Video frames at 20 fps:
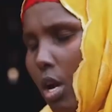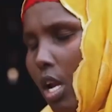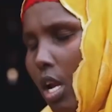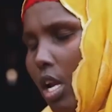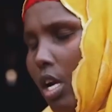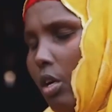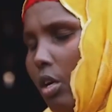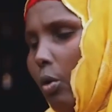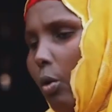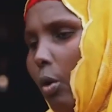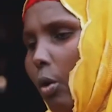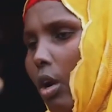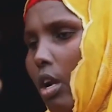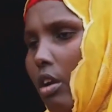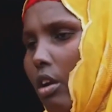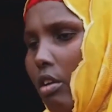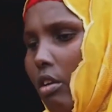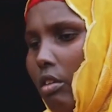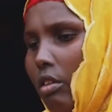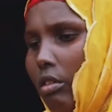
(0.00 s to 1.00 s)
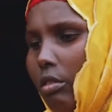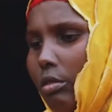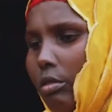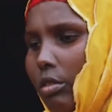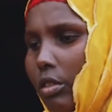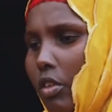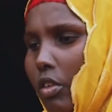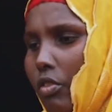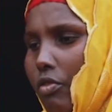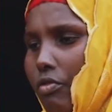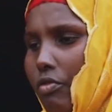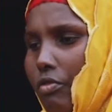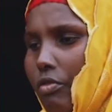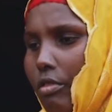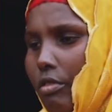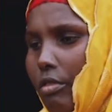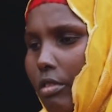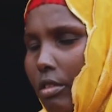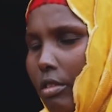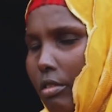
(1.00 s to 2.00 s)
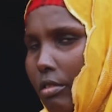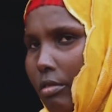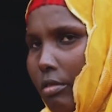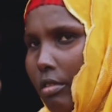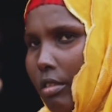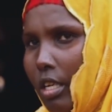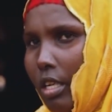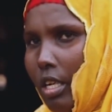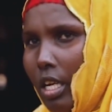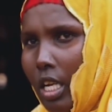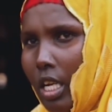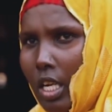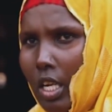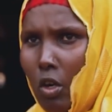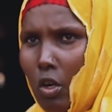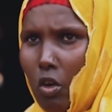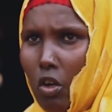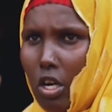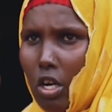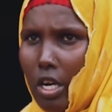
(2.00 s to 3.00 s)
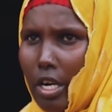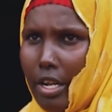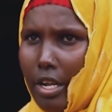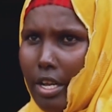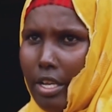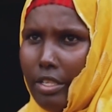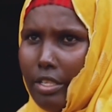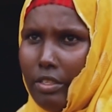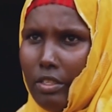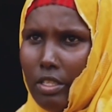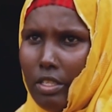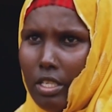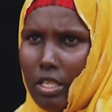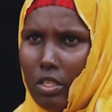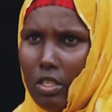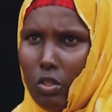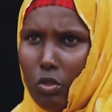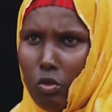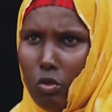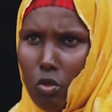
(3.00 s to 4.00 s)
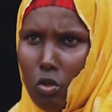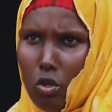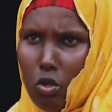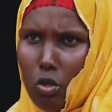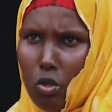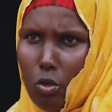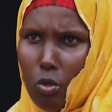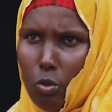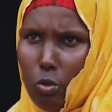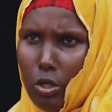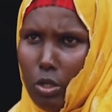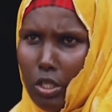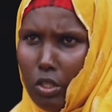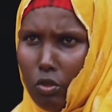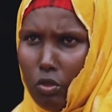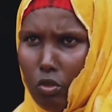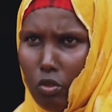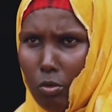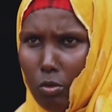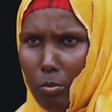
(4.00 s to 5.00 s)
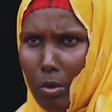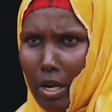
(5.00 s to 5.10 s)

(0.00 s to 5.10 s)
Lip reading: been forced to flee their homes in search of food and water for their families and livestock.